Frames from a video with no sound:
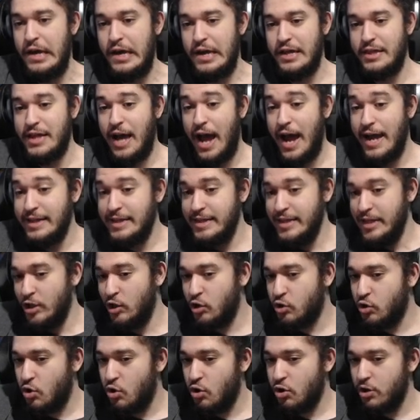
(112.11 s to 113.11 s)
The ideal
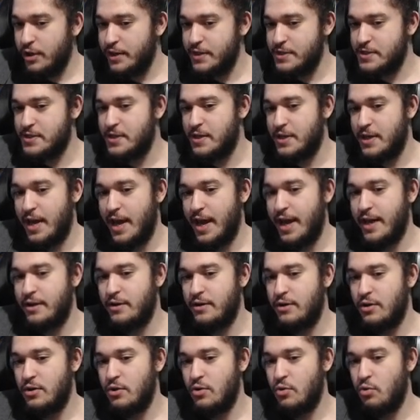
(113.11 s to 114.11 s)
goal is to get
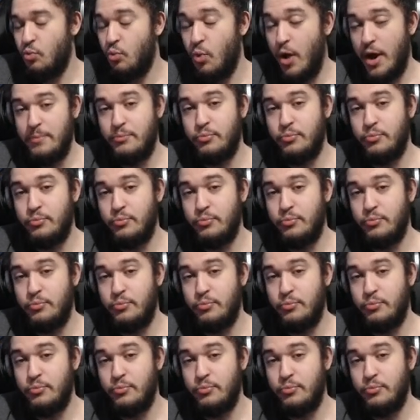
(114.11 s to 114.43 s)
one